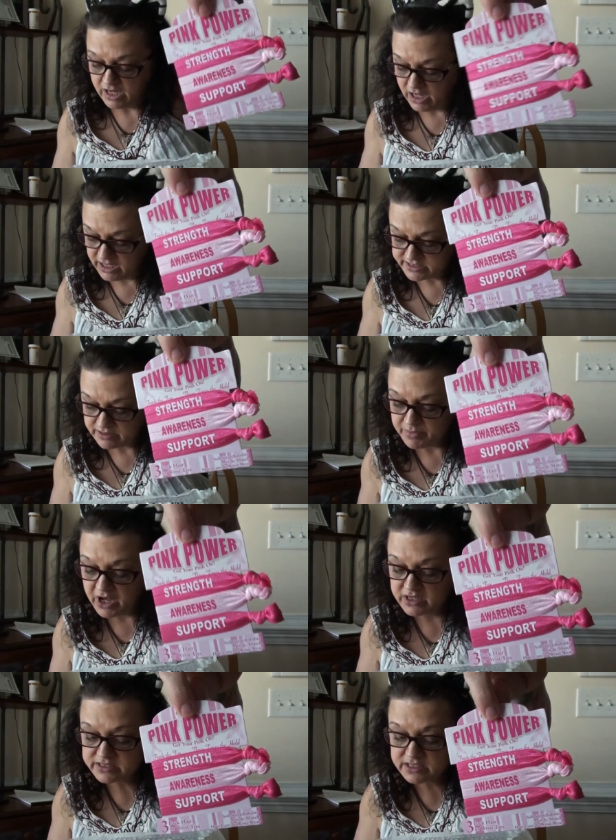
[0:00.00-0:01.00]
Awesome,
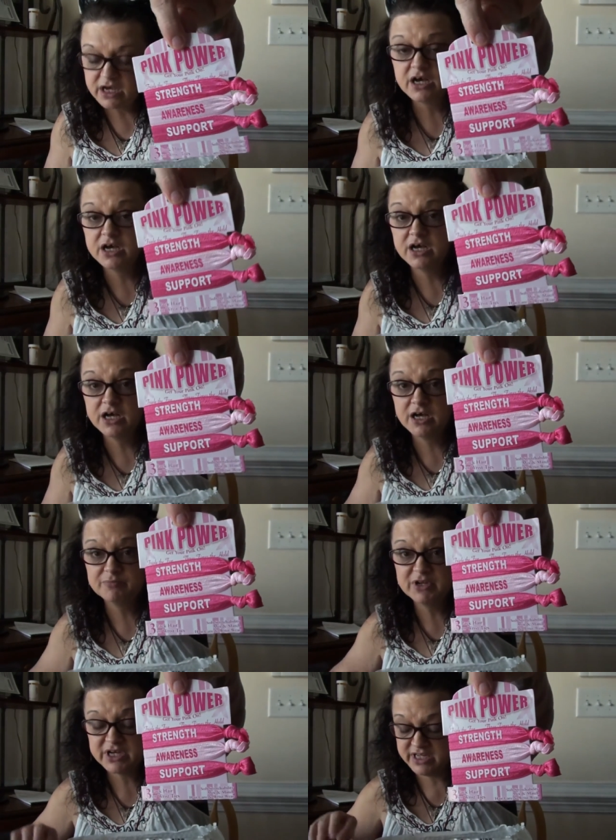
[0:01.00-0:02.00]

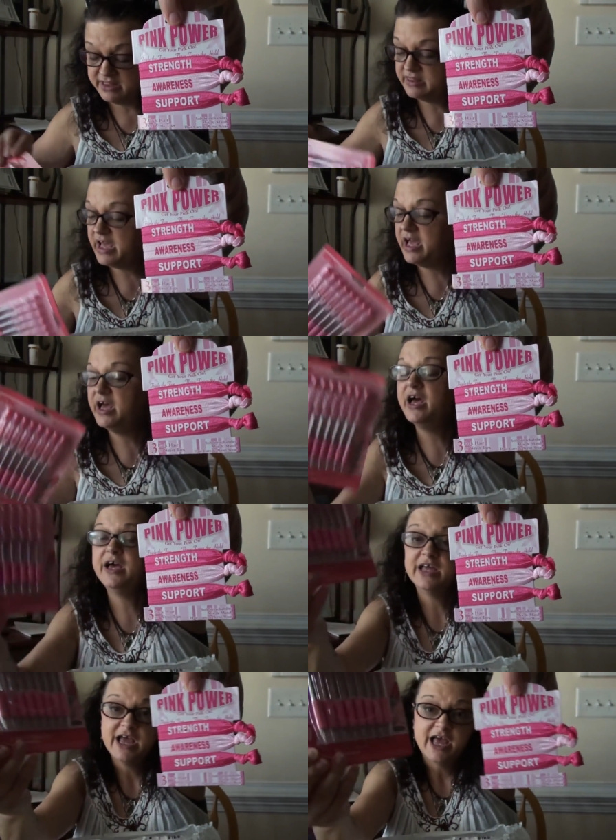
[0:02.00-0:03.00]
awesome. Look at that.